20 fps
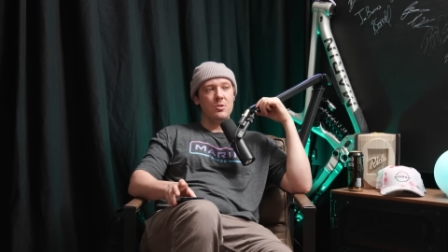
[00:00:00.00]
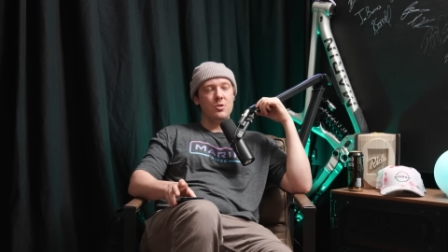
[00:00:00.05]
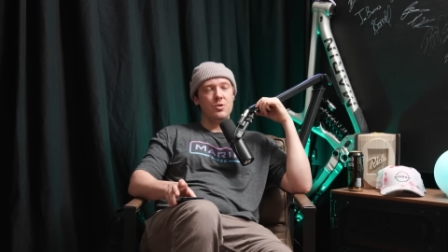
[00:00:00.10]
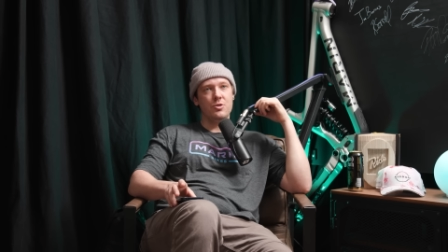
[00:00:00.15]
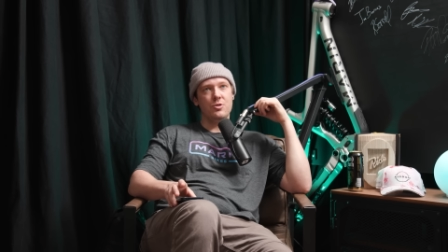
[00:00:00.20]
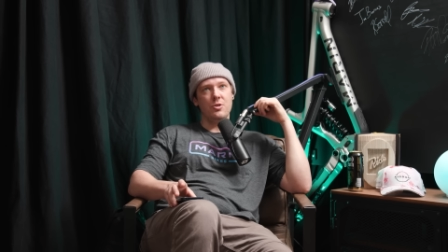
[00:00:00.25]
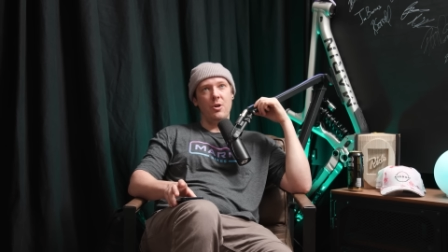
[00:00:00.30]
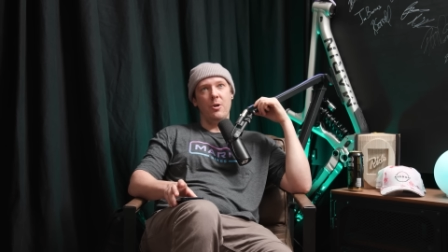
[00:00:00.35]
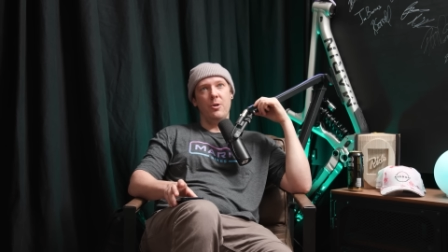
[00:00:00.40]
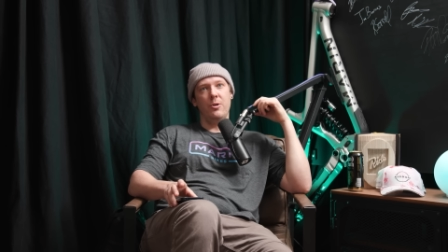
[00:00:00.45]

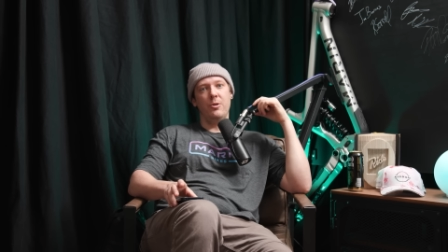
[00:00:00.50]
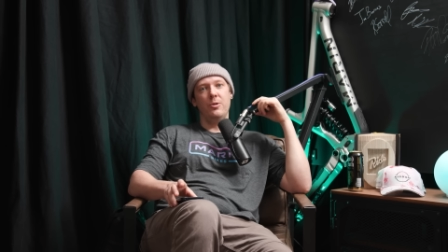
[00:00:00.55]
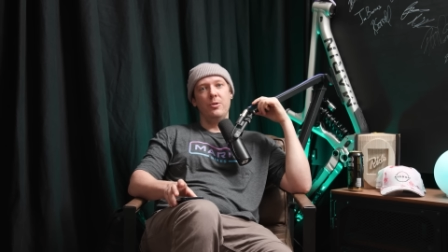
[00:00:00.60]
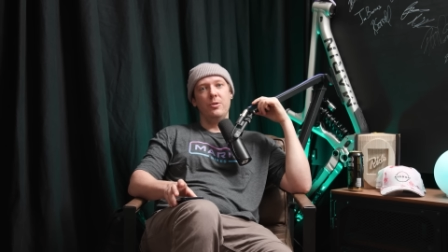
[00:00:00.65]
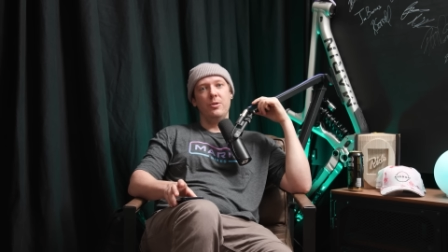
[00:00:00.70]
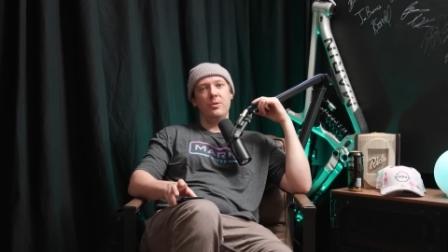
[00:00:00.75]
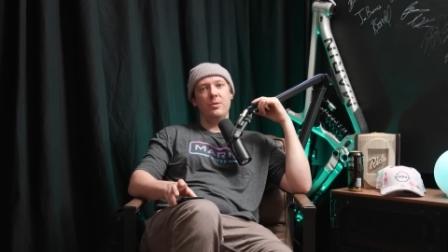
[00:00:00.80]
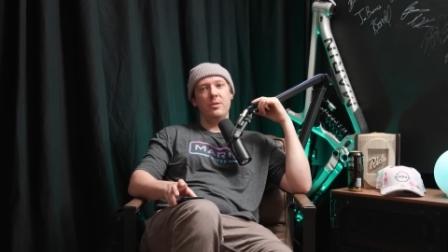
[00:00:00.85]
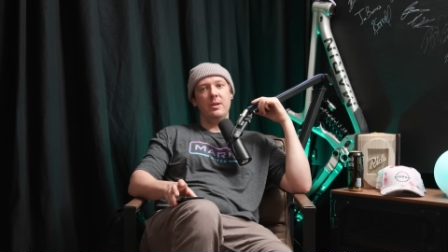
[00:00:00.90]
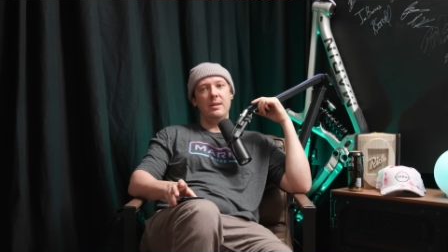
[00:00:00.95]
So
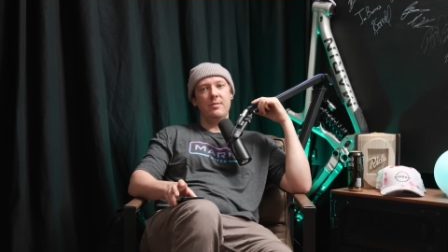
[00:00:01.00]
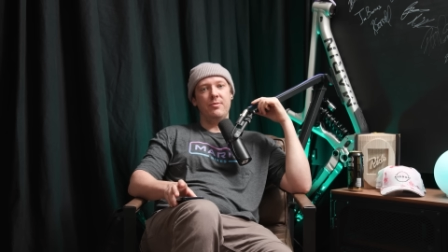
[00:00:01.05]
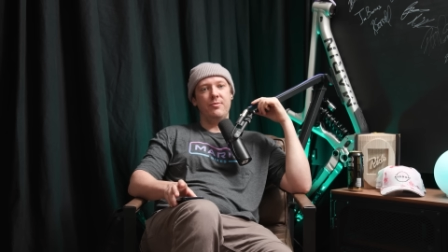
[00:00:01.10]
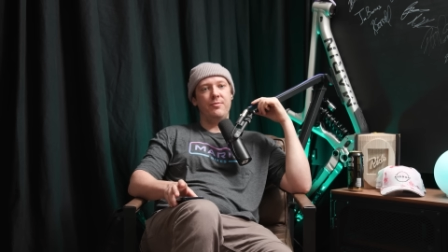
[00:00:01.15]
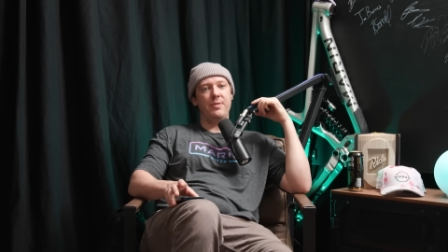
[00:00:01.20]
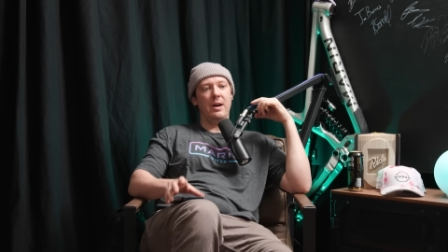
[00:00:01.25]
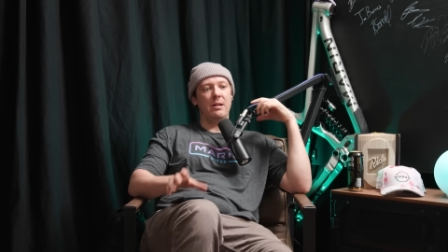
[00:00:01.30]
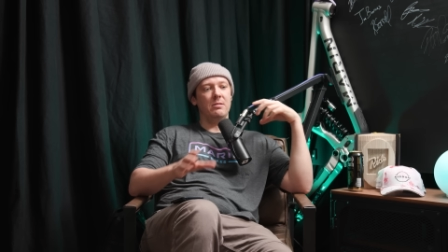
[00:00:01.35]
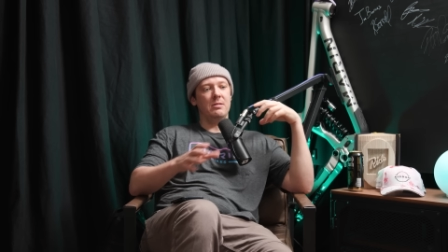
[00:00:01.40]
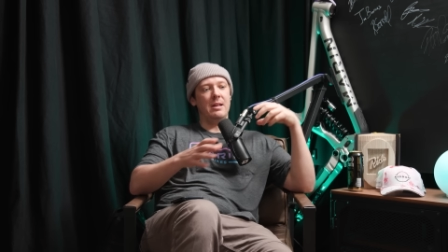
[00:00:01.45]
it
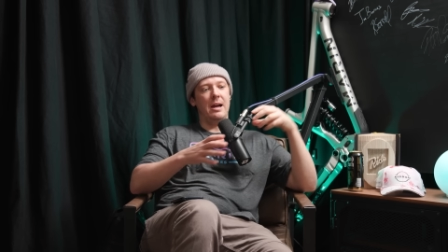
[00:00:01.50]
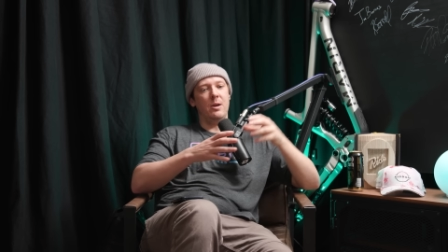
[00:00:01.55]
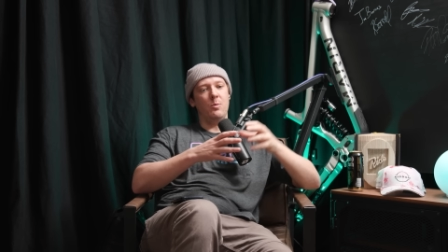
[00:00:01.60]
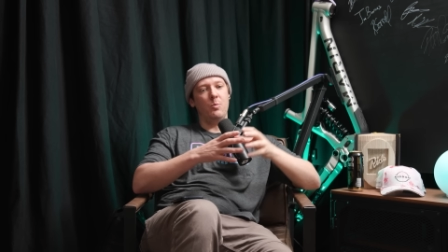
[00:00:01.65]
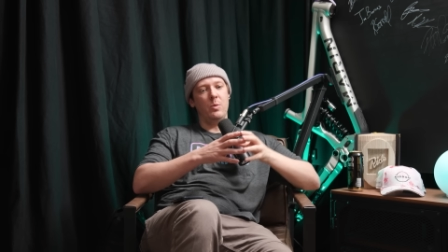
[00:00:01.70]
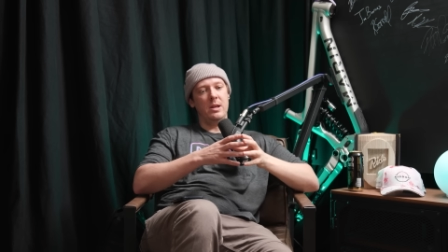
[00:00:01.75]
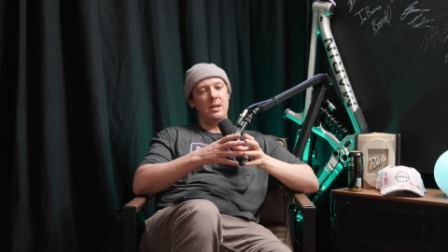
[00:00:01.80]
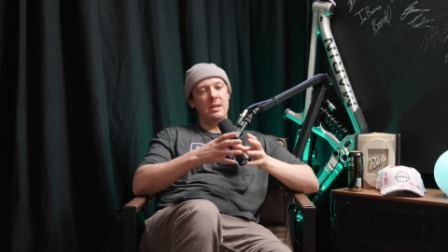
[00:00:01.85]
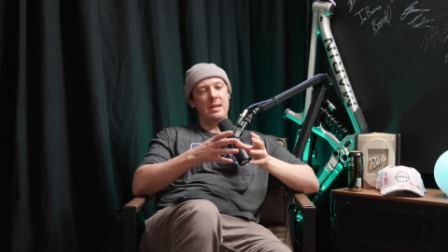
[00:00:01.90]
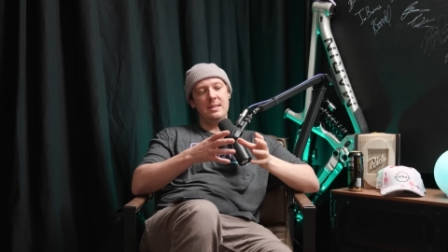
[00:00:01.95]
felt like
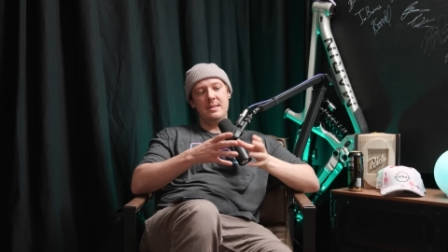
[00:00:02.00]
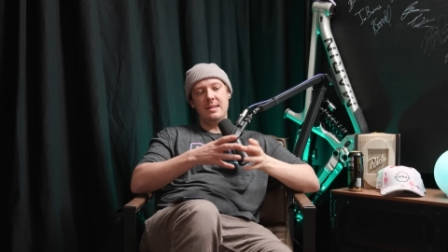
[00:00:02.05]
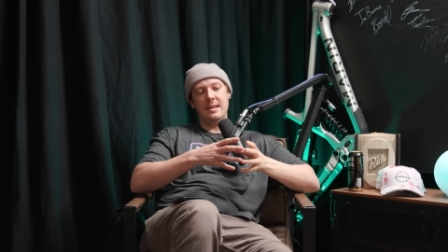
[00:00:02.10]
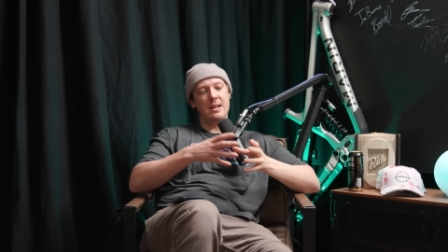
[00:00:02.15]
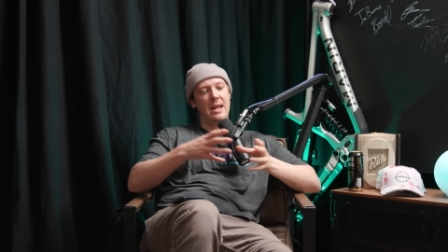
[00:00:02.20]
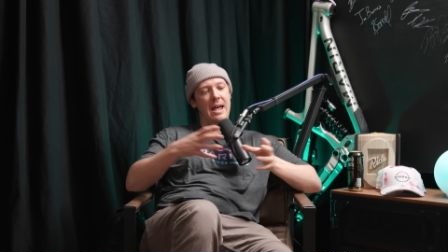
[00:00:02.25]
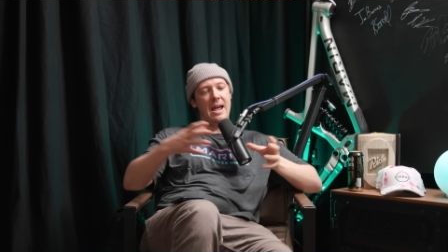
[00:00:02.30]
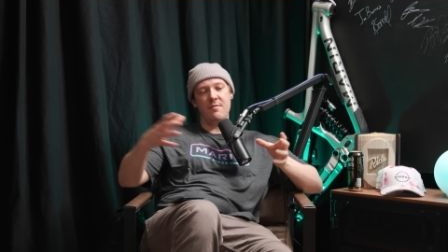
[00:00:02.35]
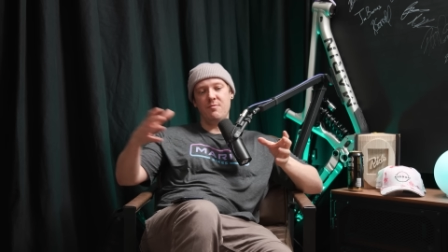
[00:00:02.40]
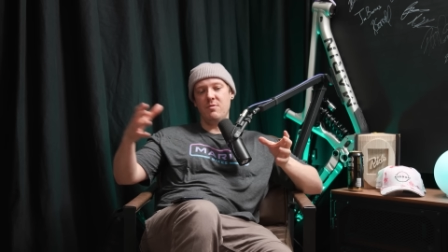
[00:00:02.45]
he
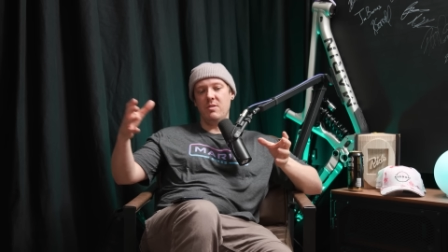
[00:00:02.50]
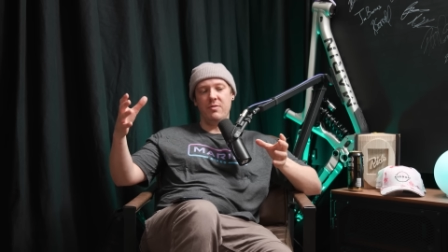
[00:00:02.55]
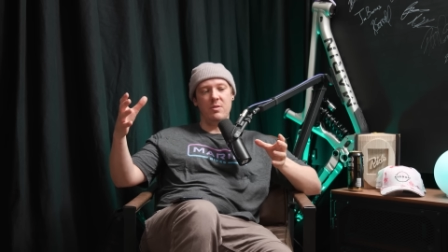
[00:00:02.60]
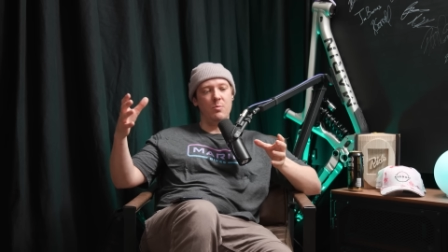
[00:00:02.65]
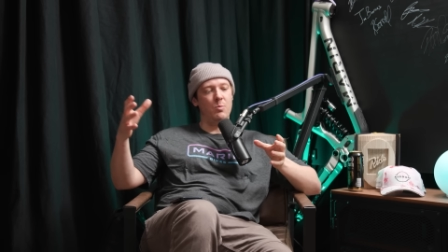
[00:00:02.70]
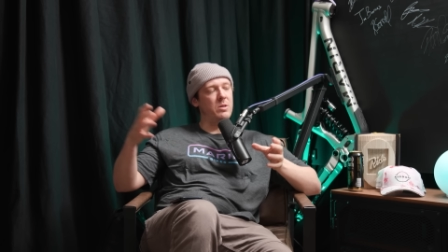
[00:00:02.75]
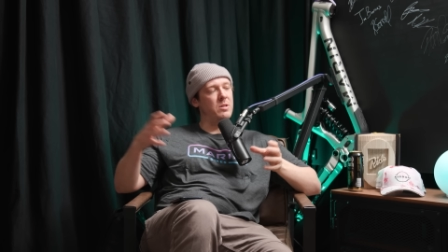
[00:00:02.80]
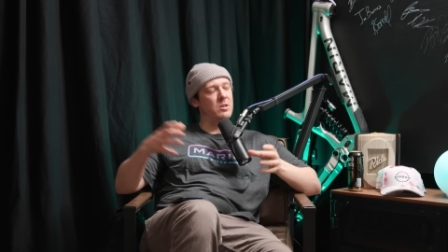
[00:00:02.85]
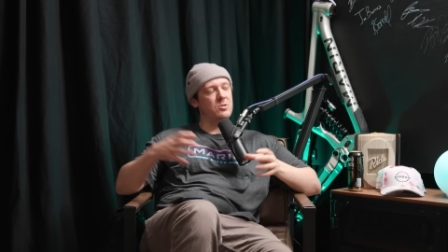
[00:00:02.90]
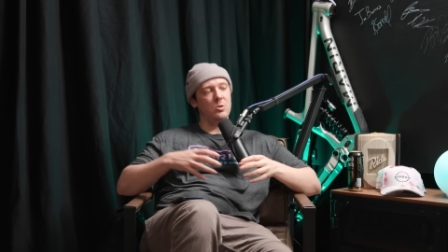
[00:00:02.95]
did
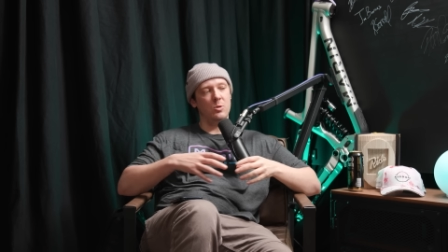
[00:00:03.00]
everything with us,